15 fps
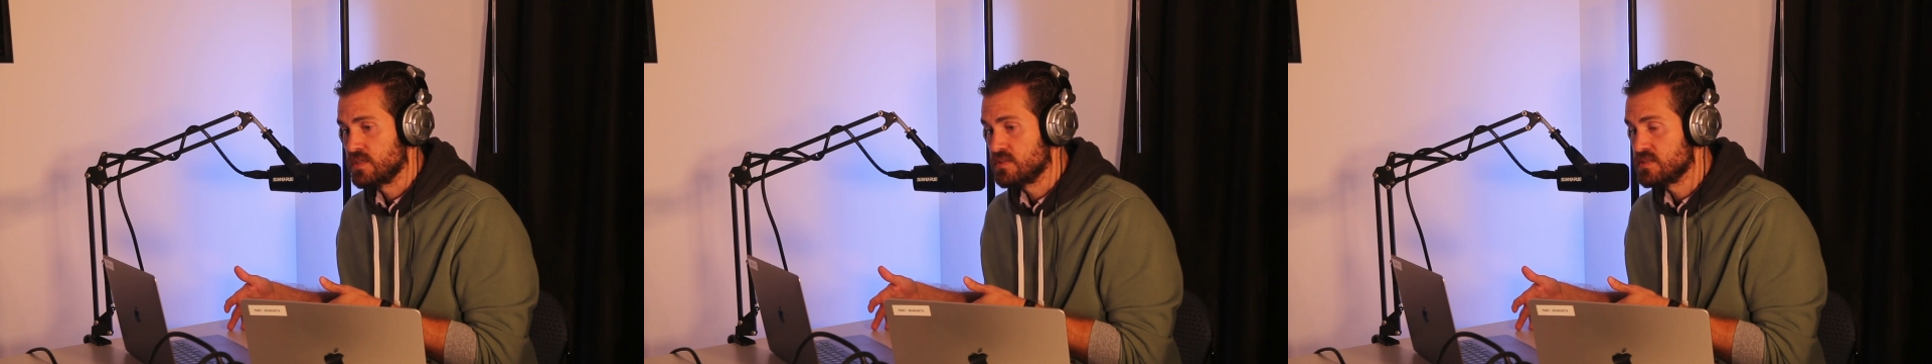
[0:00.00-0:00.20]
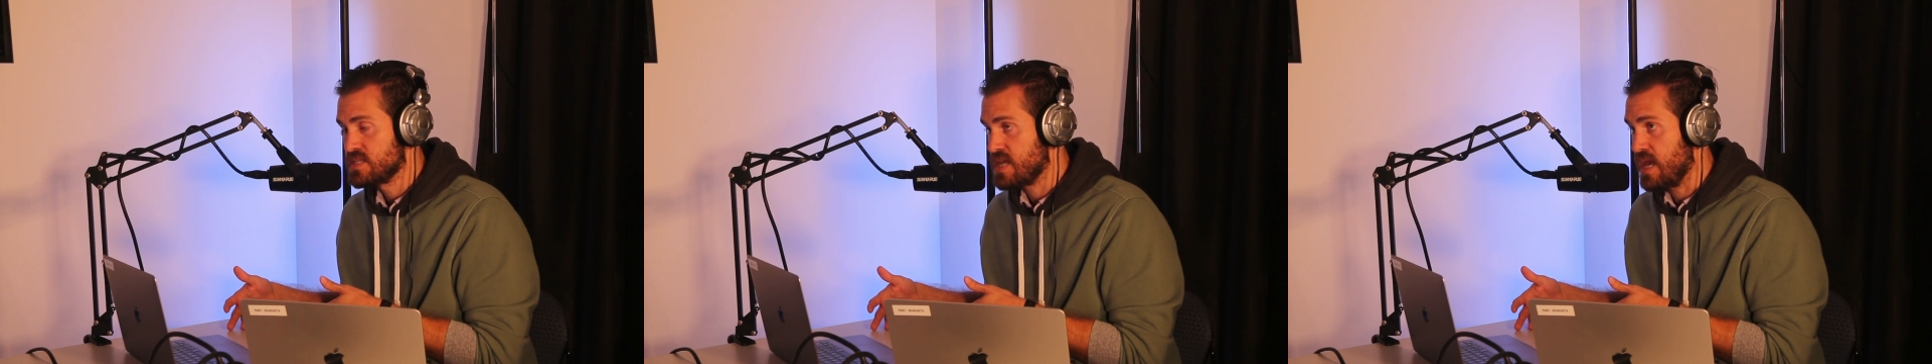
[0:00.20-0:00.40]

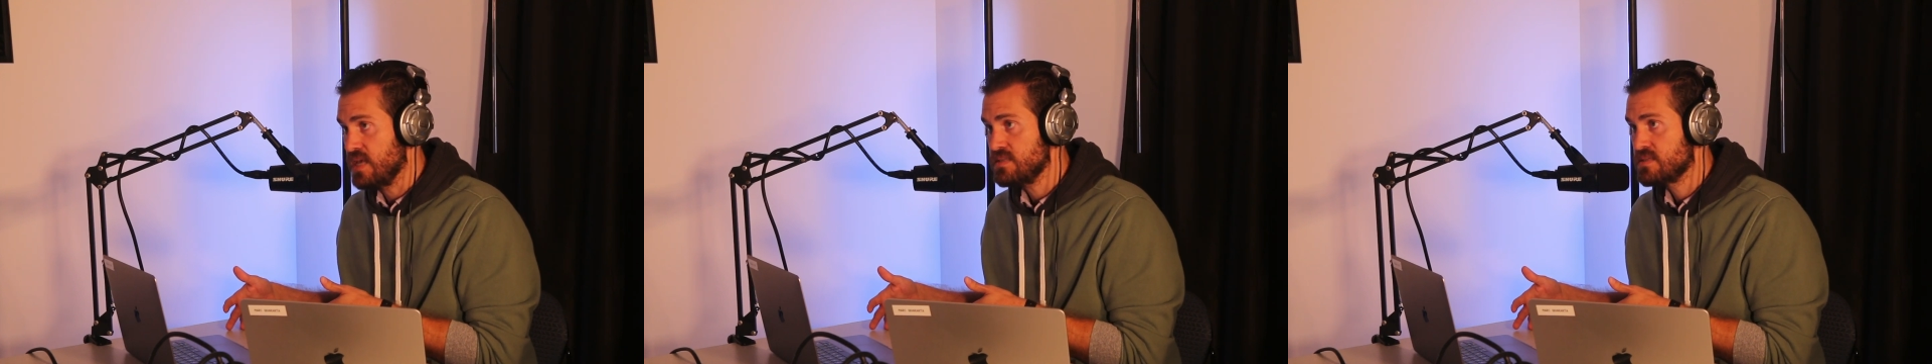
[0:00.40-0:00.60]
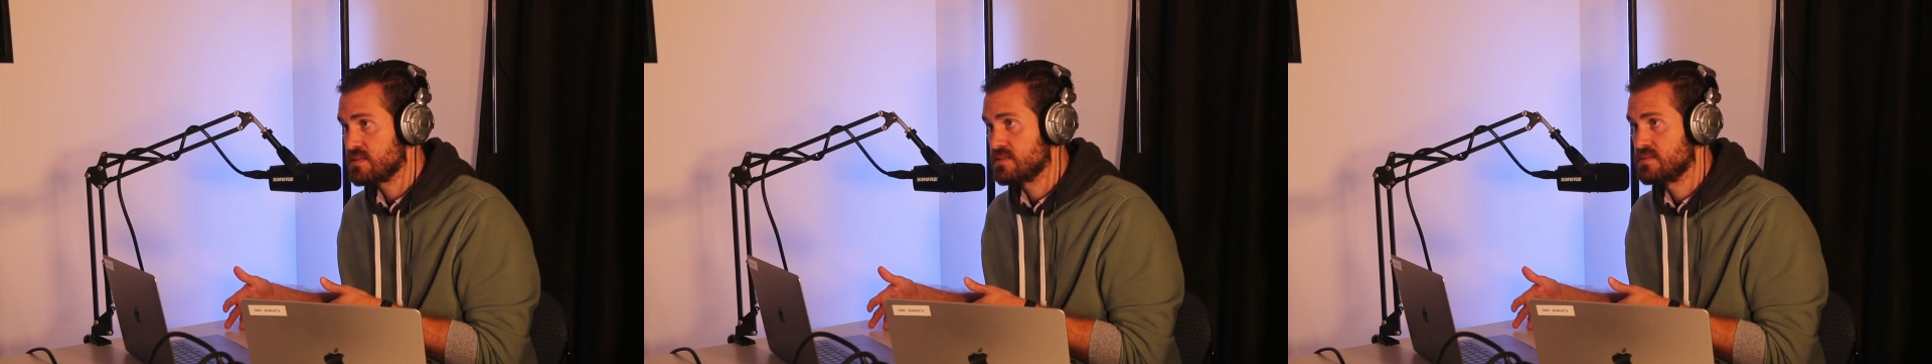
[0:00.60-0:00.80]
little
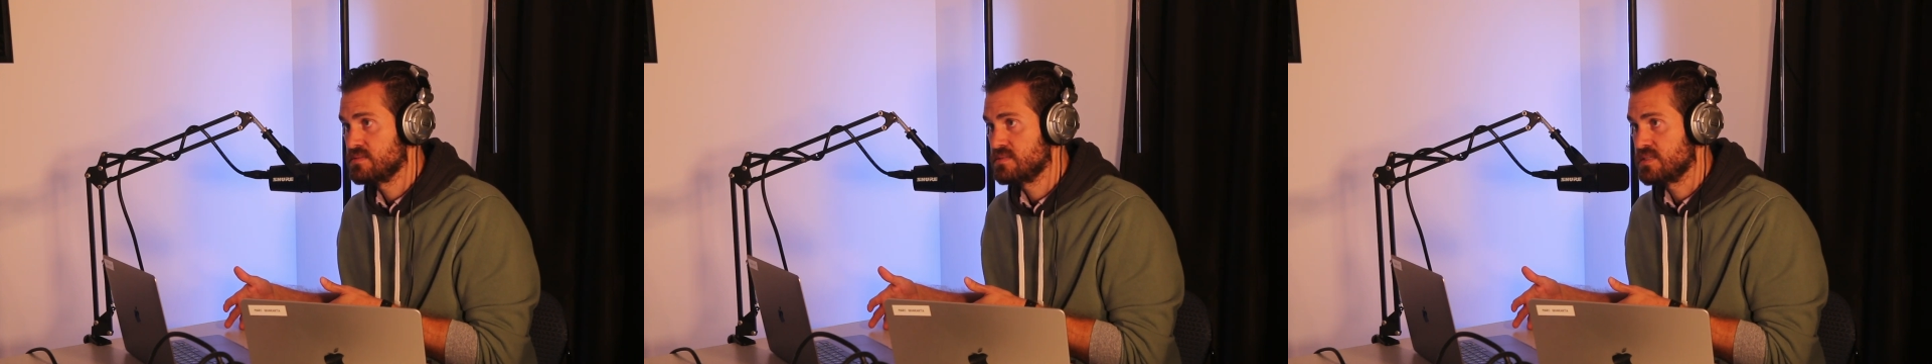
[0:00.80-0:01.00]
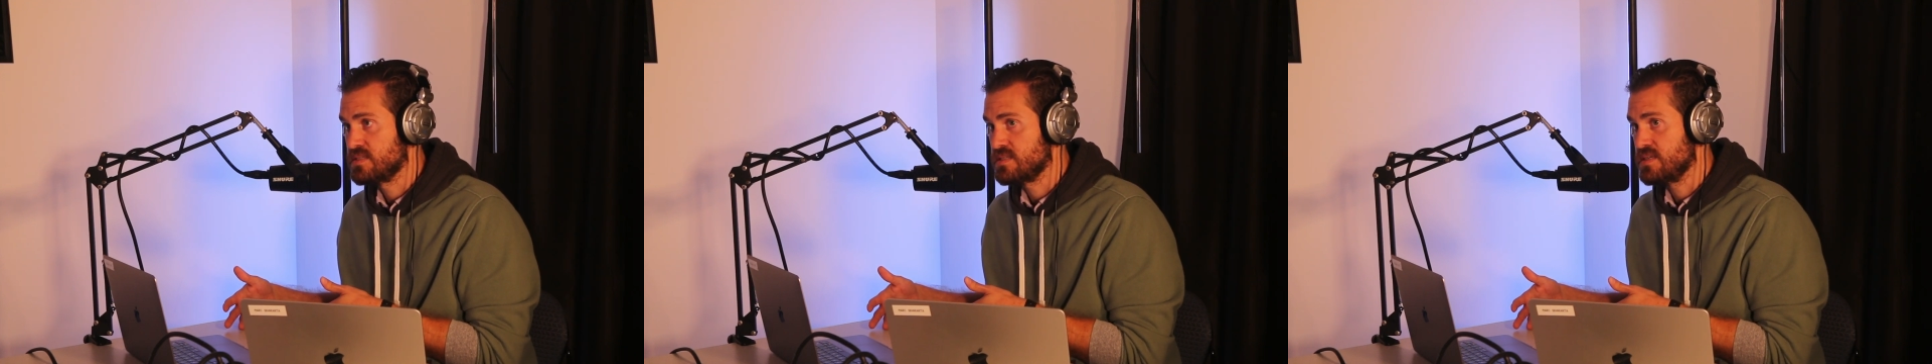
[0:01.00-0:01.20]

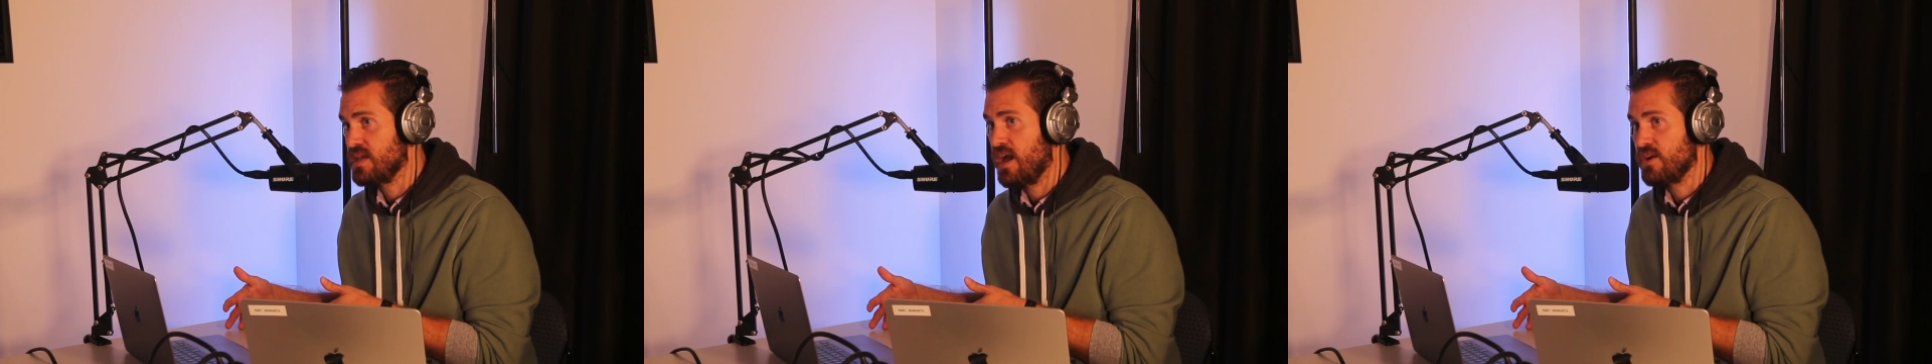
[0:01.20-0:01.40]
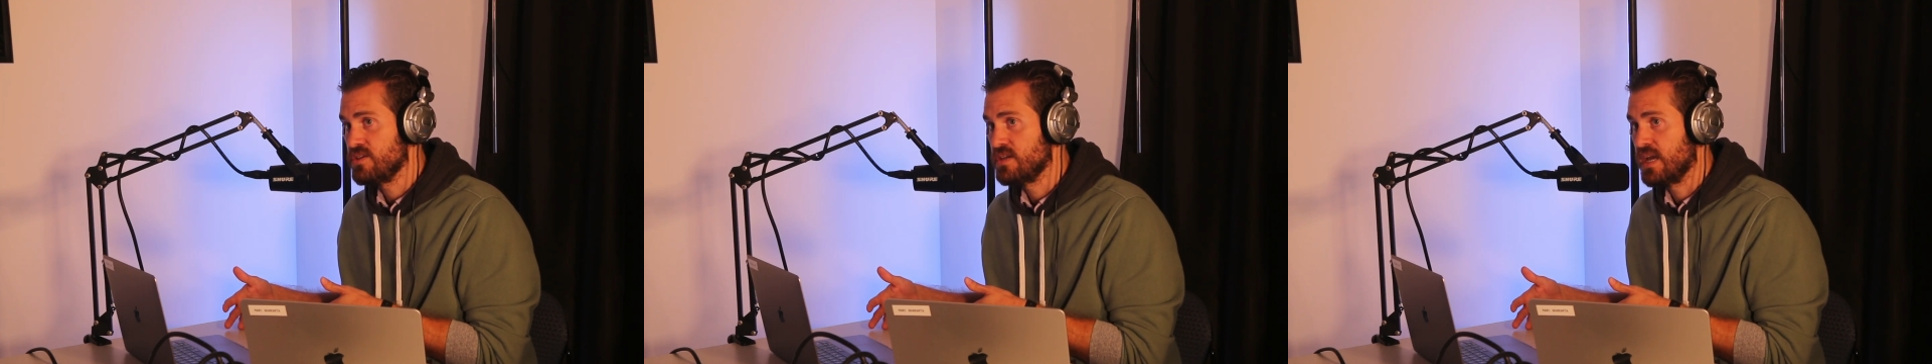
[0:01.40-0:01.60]
test to
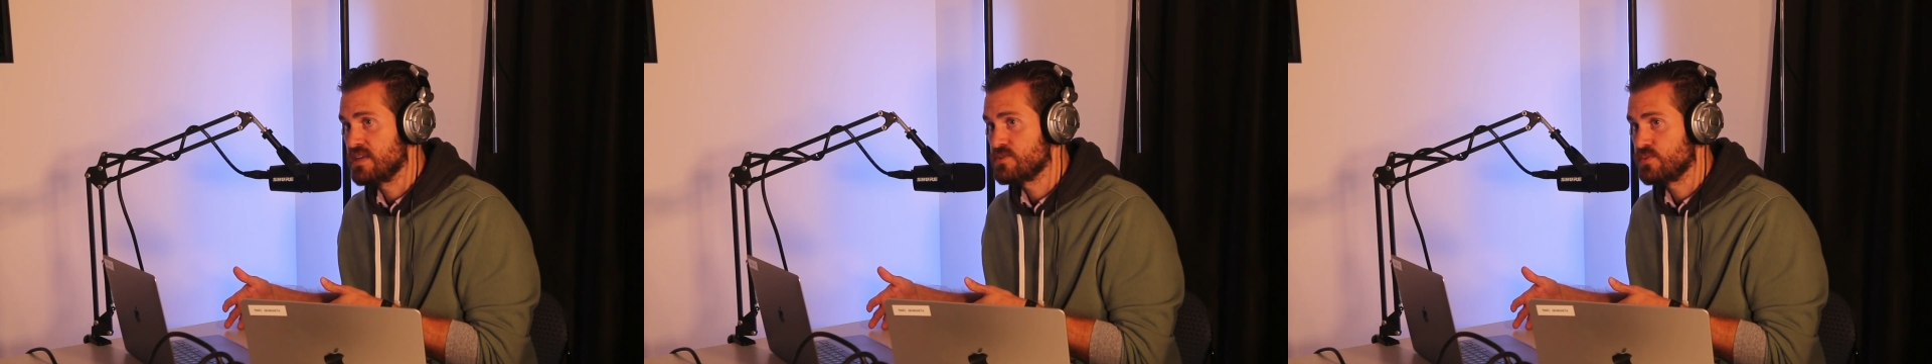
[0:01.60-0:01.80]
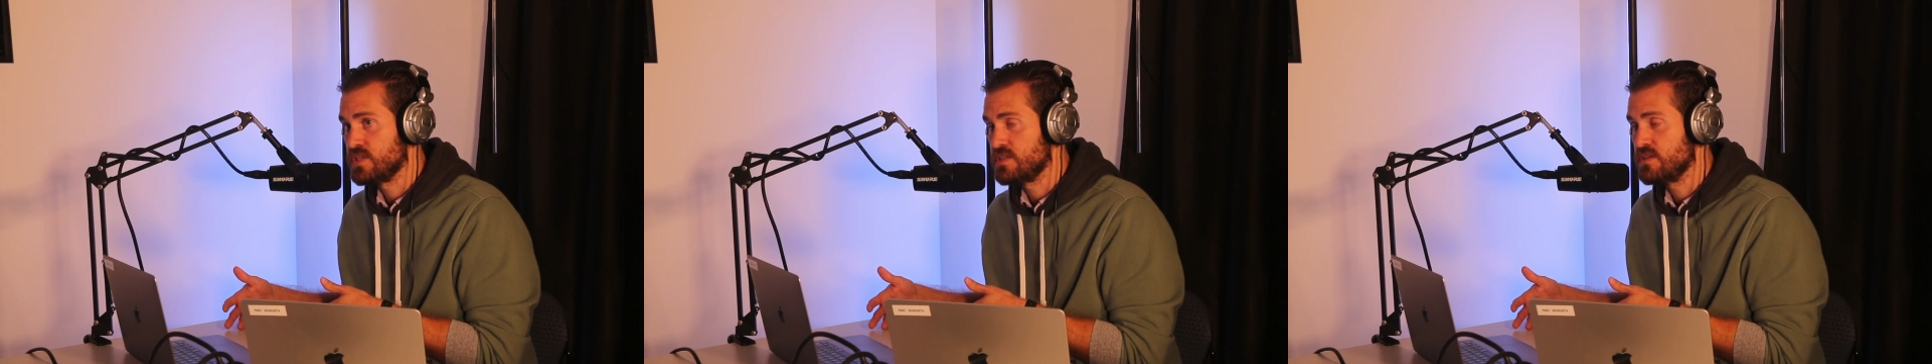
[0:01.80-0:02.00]
see how you
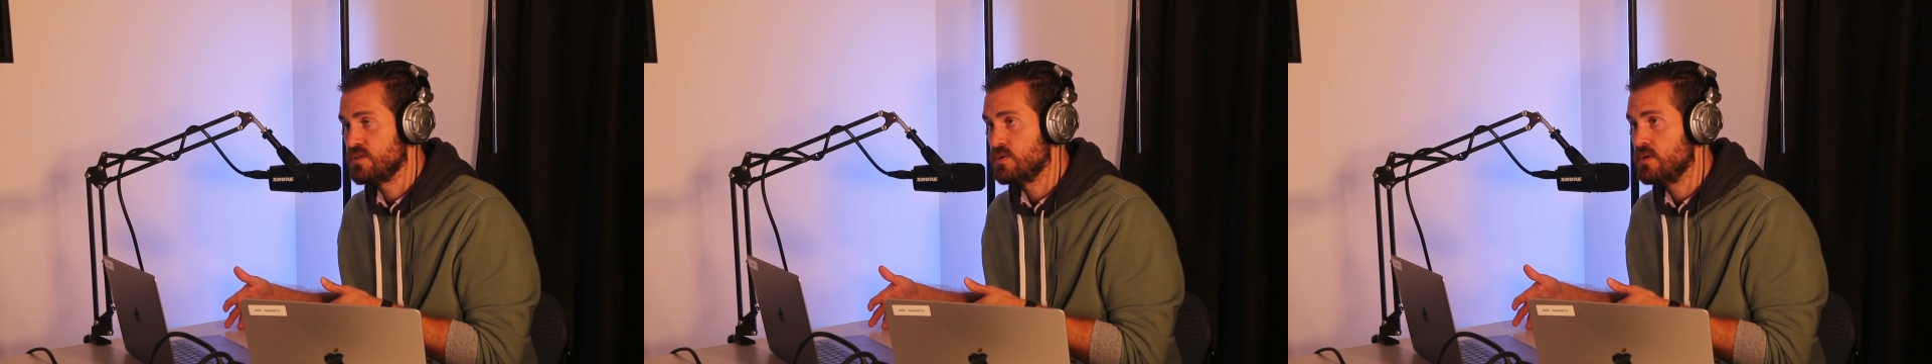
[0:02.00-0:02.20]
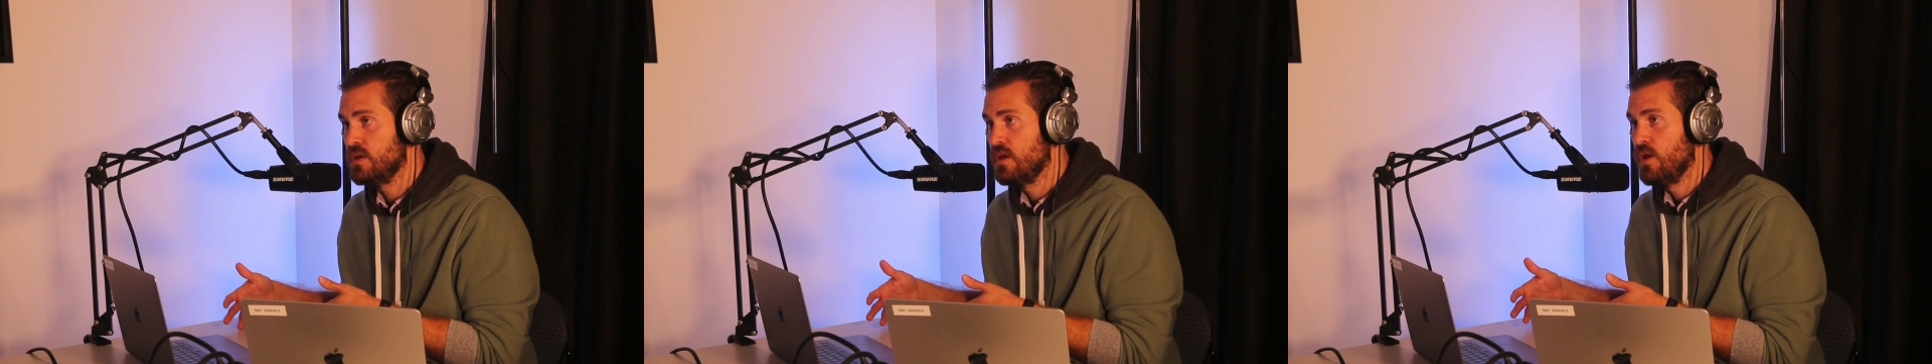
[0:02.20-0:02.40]
guys would
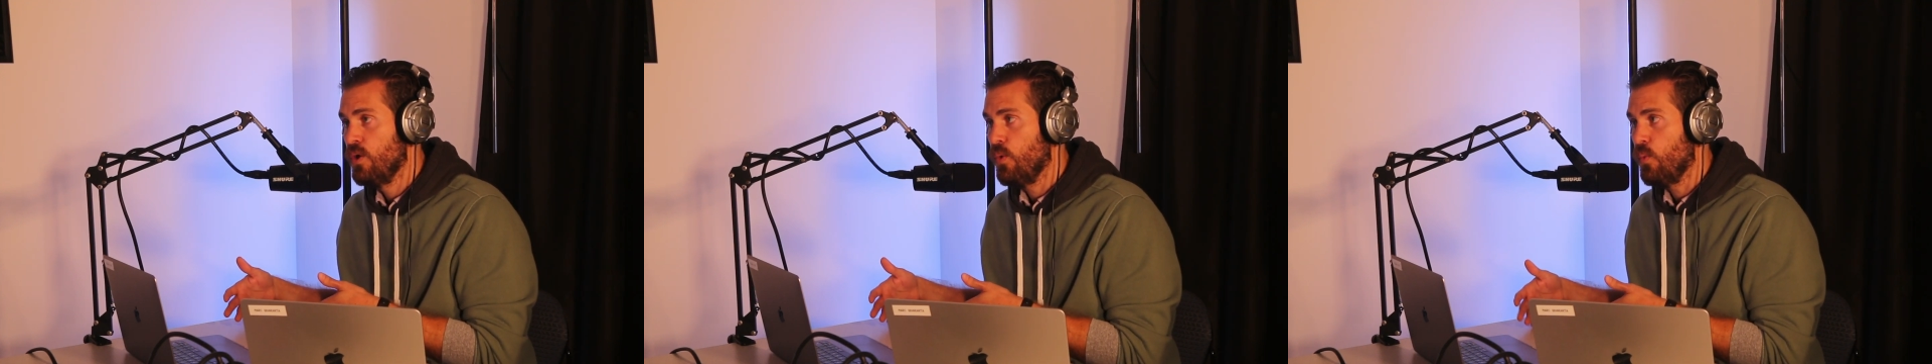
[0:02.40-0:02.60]
do.